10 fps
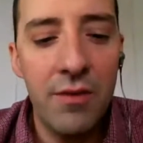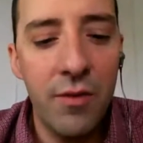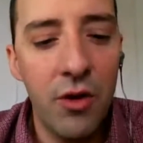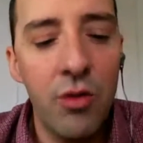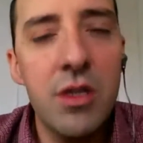for
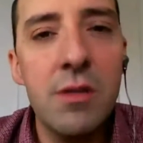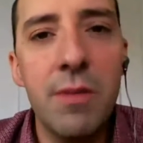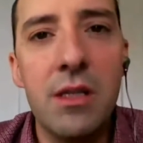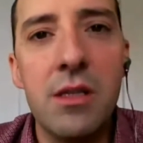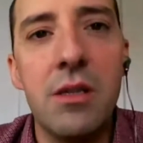
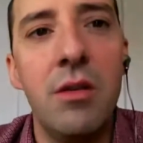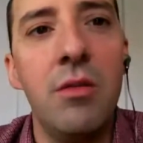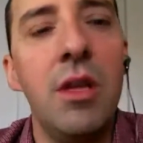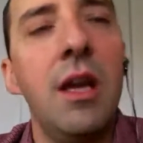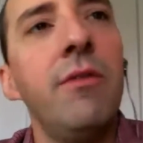Christmas,
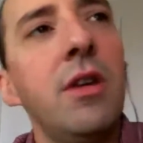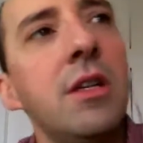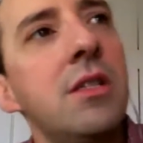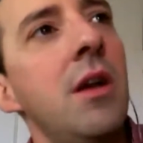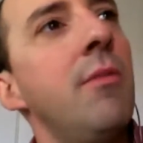every
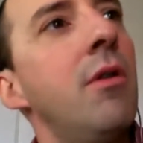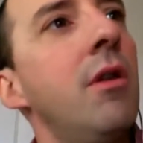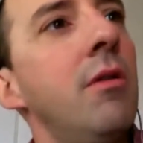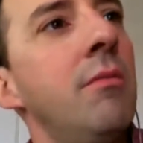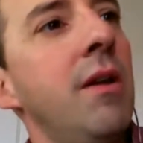
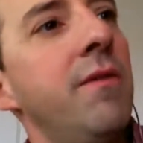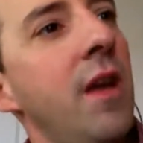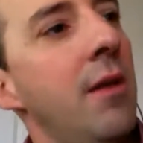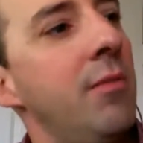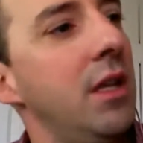summer my
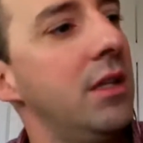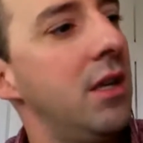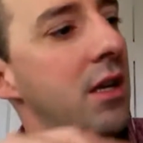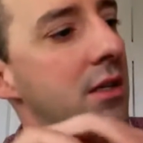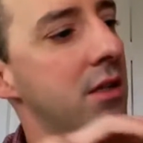family
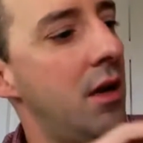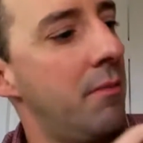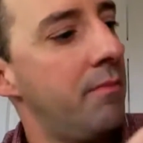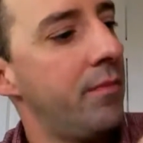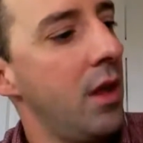does
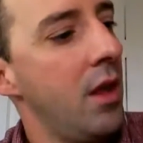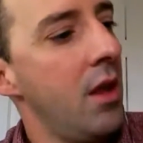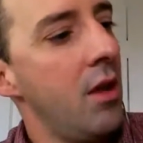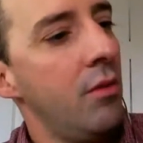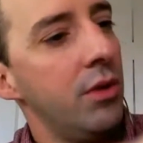um,
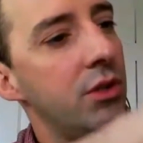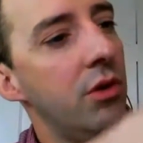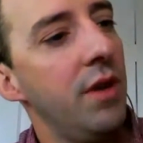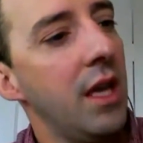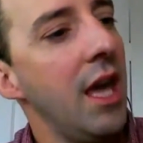we do a
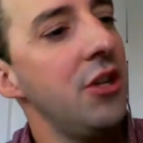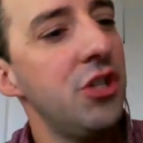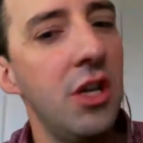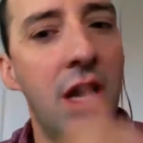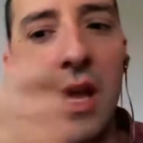
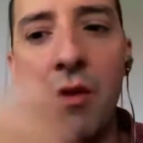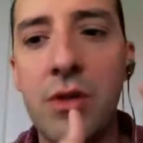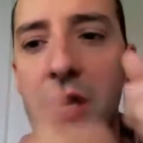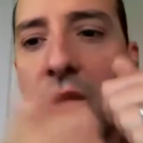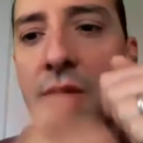vacation and I
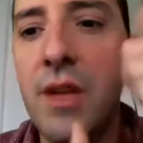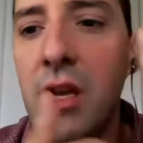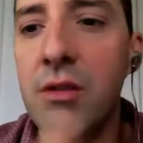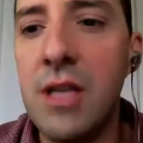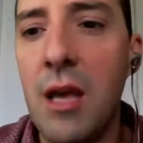always kind of
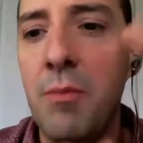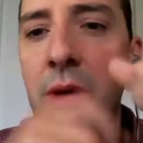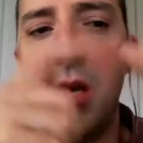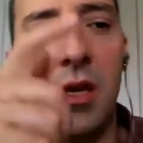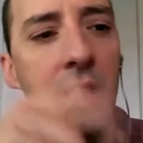videotape
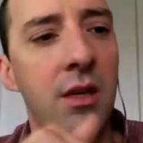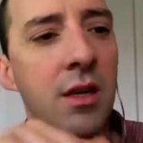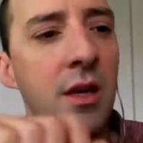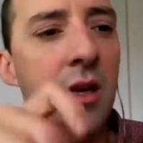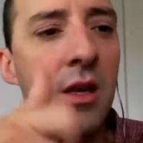it and
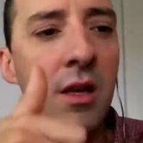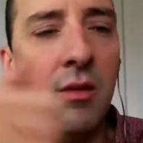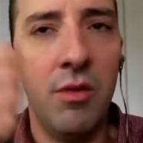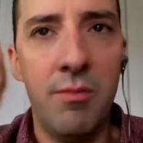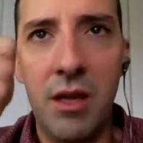
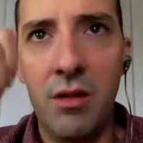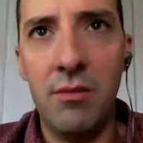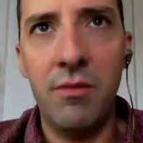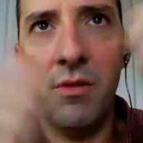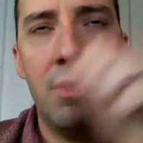with my little